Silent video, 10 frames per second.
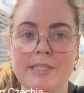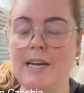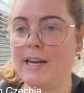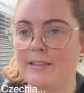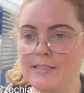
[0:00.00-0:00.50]

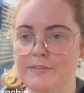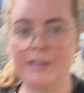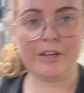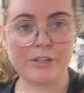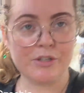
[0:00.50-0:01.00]
starting this
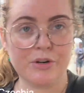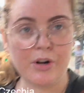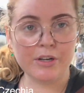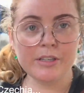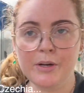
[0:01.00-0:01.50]
video
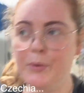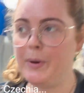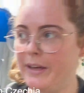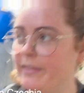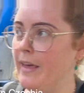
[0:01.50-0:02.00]
strong
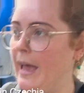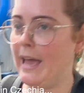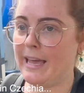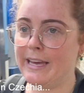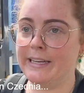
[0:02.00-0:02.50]
with
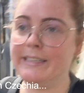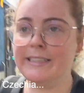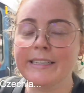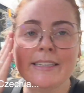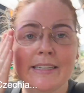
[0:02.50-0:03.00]
a
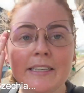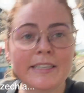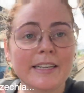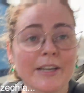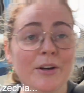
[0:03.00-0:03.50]

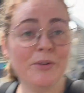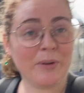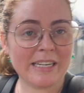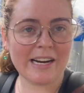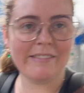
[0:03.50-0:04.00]

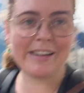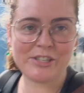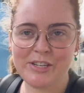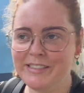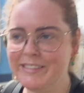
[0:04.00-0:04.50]

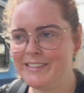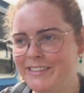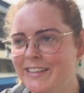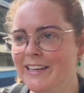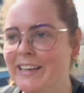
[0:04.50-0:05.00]
redirection.
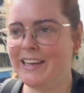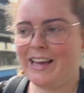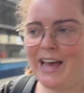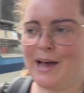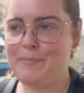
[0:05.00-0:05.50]

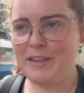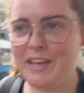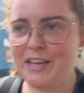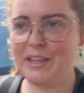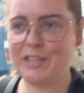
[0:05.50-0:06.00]

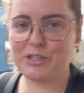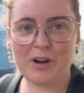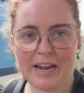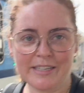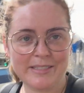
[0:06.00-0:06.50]
The
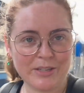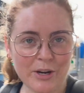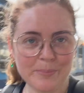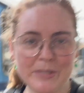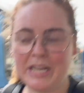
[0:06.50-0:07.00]
train
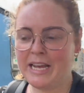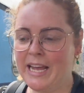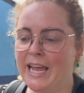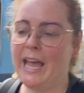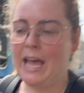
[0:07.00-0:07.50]
stopped,
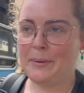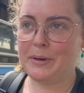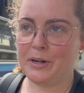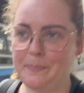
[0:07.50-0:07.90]
we got a